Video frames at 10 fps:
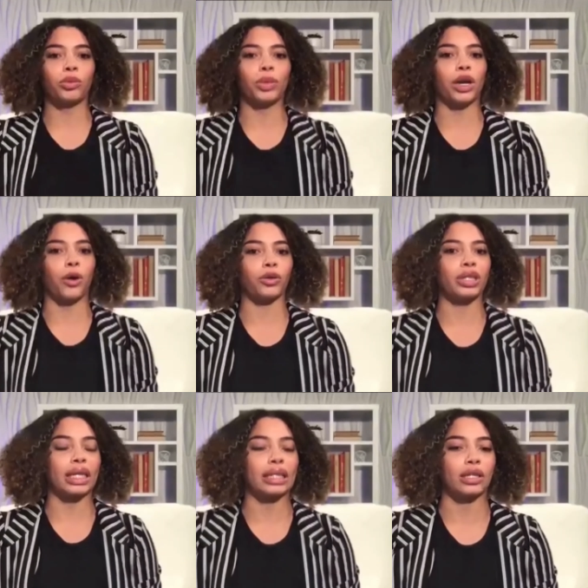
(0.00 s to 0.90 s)
will be
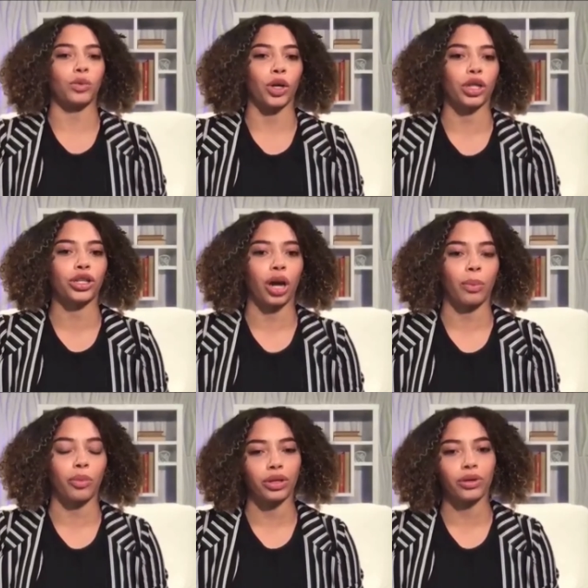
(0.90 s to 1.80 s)
hosting this workshop
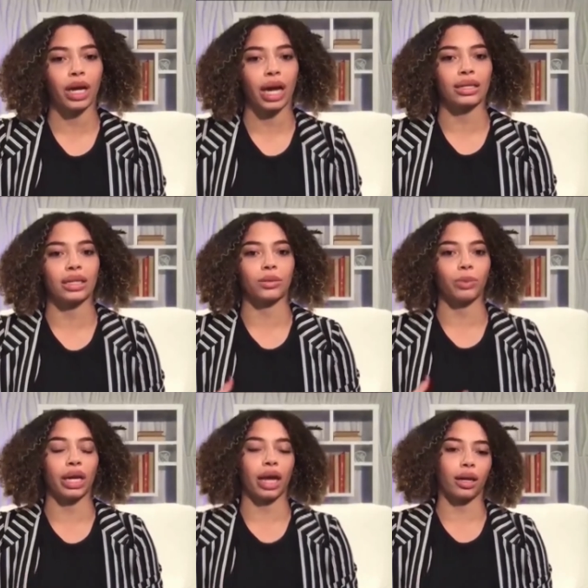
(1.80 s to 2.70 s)
with you guys this
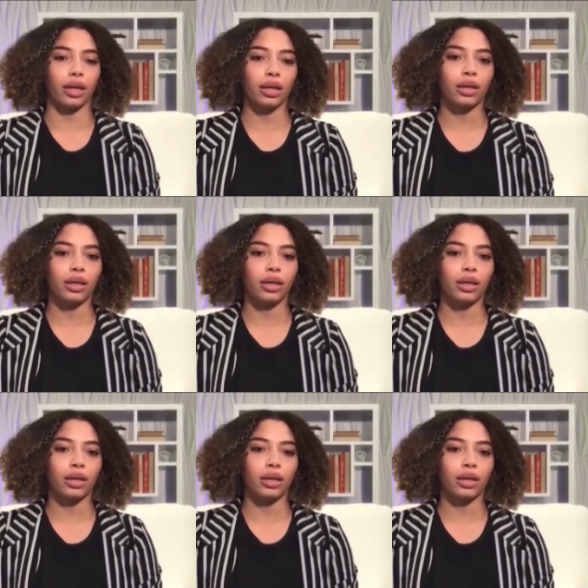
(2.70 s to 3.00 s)
weekend?